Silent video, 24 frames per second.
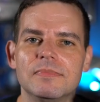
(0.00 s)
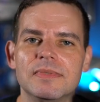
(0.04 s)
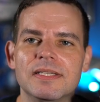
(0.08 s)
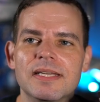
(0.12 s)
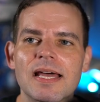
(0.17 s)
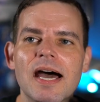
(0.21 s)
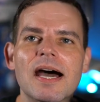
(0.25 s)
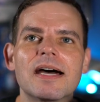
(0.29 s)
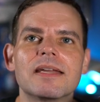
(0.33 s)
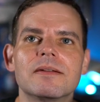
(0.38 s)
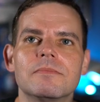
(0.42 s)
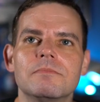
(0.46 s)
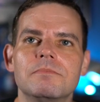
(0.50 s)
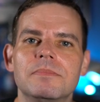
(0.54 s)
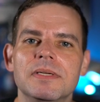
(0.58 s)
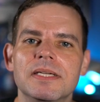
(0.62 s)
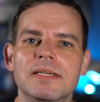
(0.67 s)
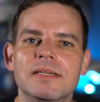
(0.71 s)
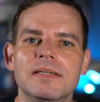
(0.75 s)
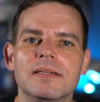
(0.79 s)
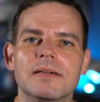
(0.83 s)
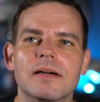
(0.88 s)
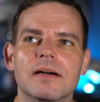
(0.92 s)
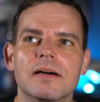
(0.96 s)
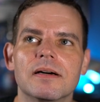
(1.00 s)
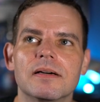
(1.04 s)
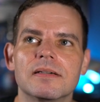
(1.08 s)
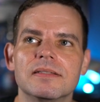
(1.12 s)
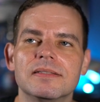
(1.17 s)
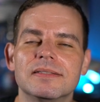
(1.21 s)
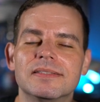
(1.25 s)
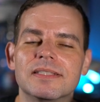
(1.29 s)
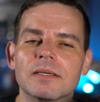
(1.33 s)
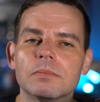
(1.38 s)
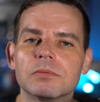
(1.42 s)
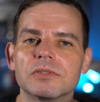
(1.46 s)
not be uh,
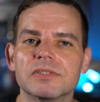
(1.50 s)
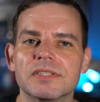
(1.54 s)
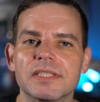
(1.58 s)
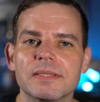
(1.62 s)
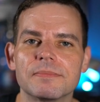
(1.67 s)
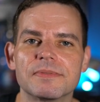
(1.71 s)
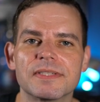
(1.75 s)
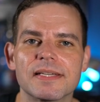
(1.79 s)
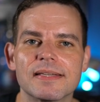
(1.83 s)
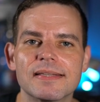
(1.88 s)
double dips.